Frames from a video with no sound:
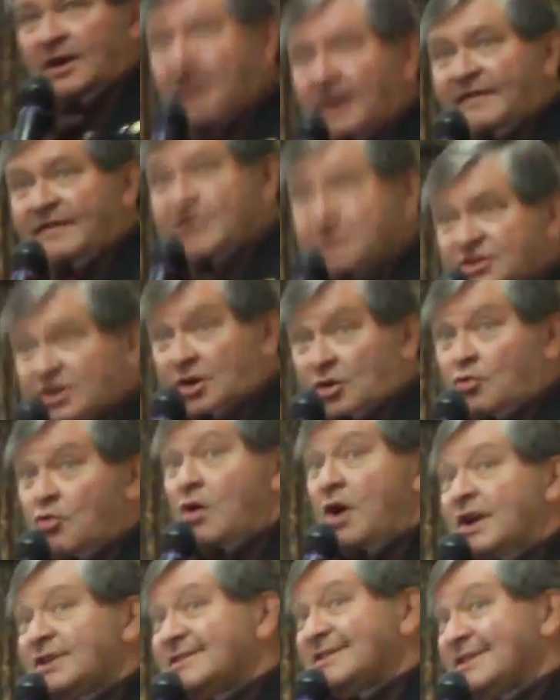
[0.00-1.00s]
us
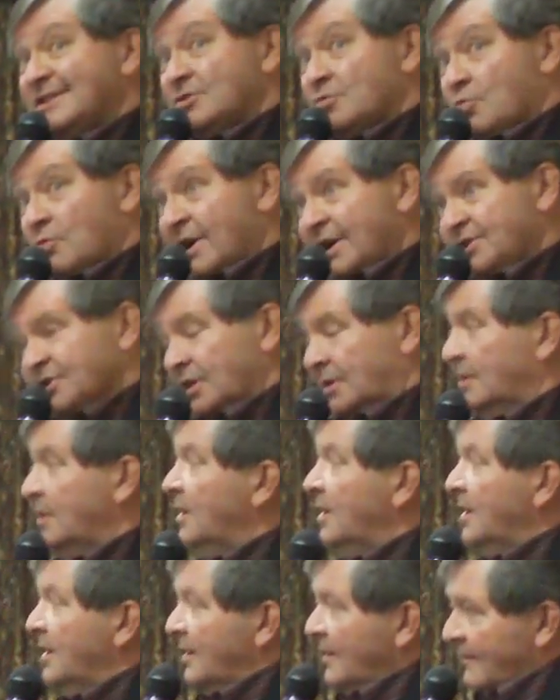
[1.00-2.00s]
across this
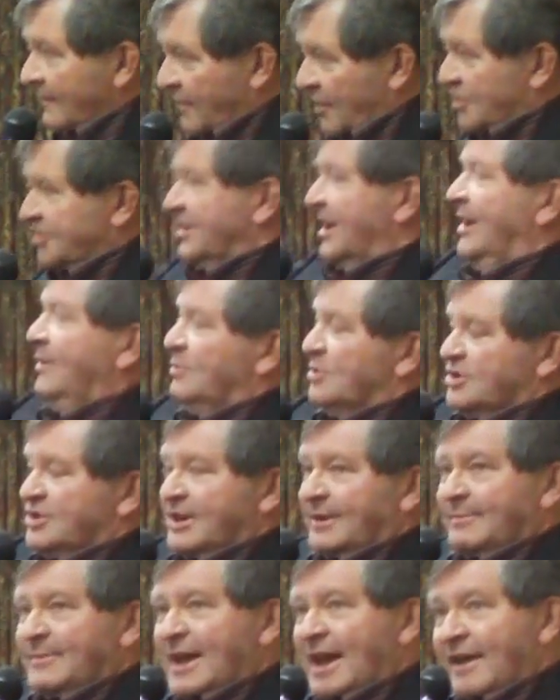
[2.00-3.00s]
region, first name
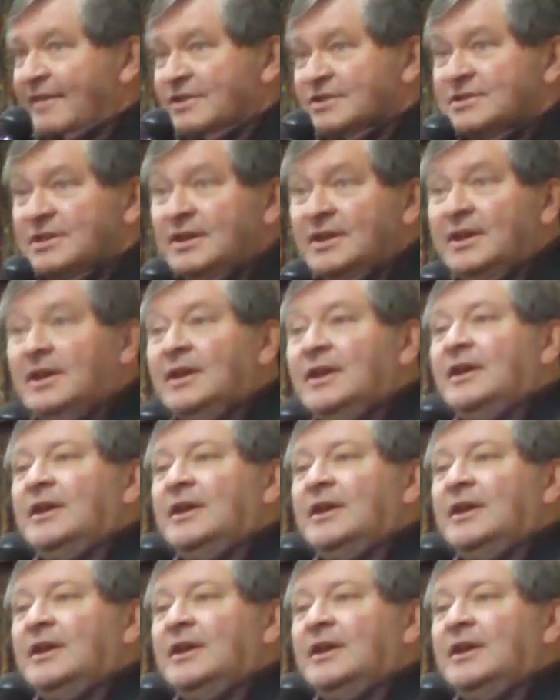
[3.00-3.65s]
was Jim Davis.